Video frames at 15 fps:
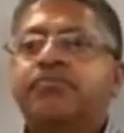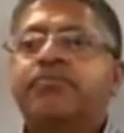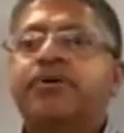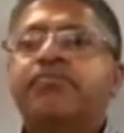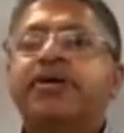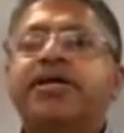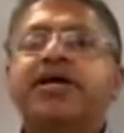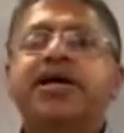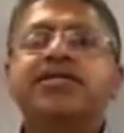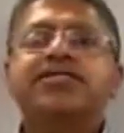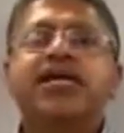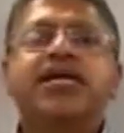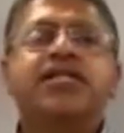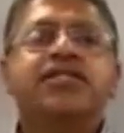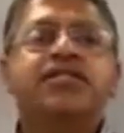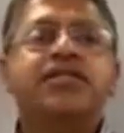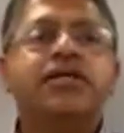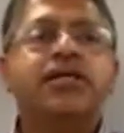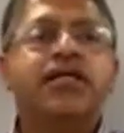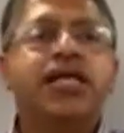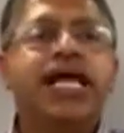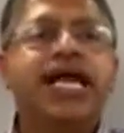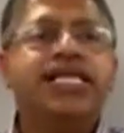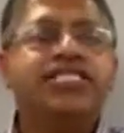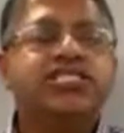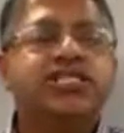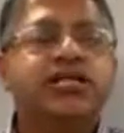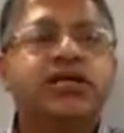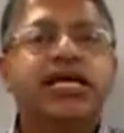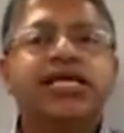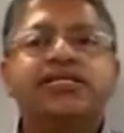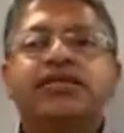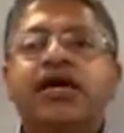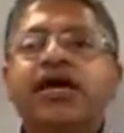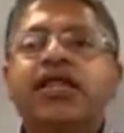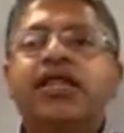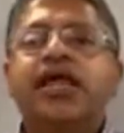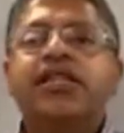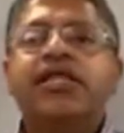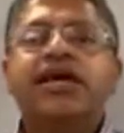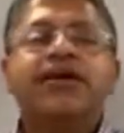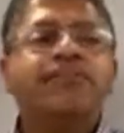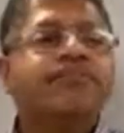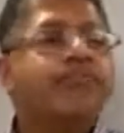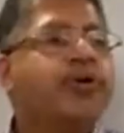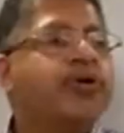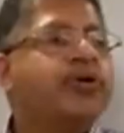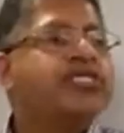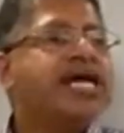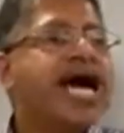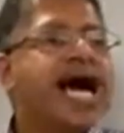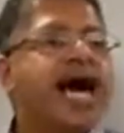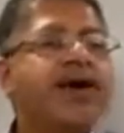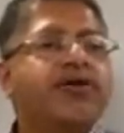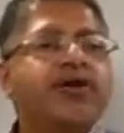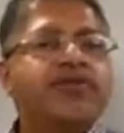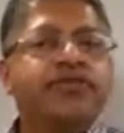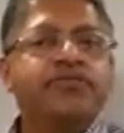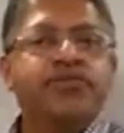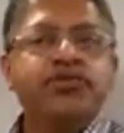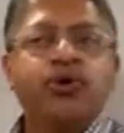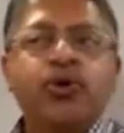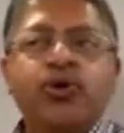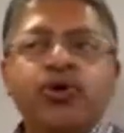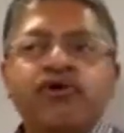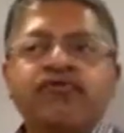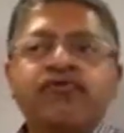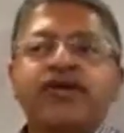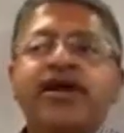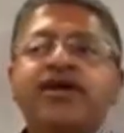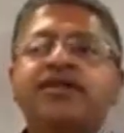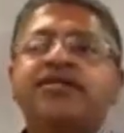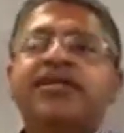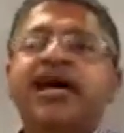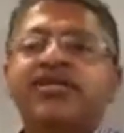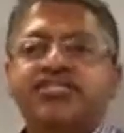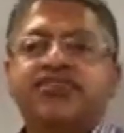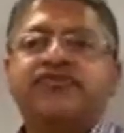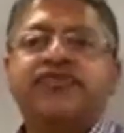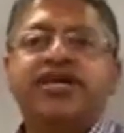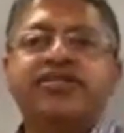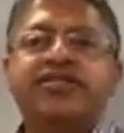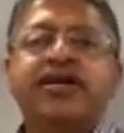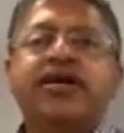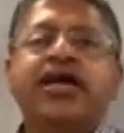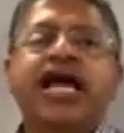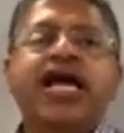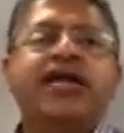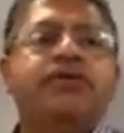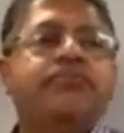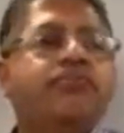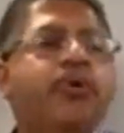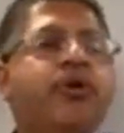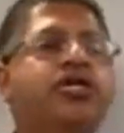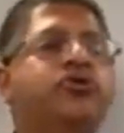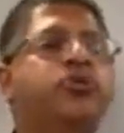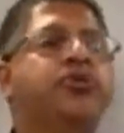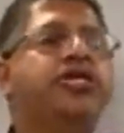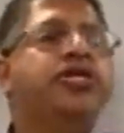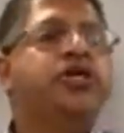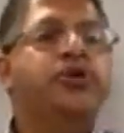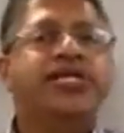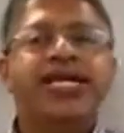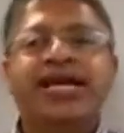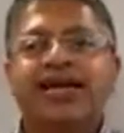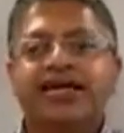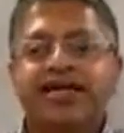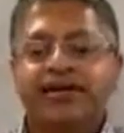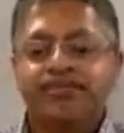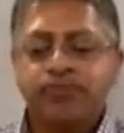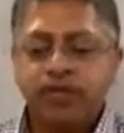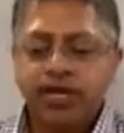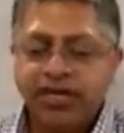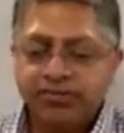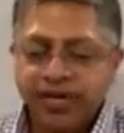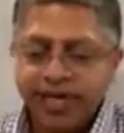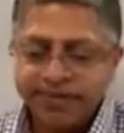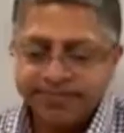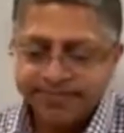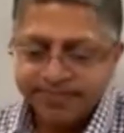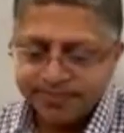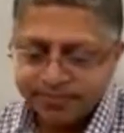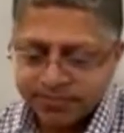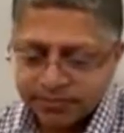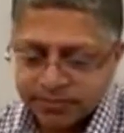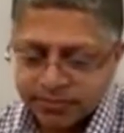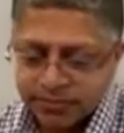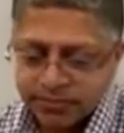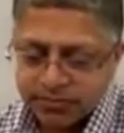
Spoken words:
because they emerged out of the most horrifying catastrophes and emerged with a new identity. Amen?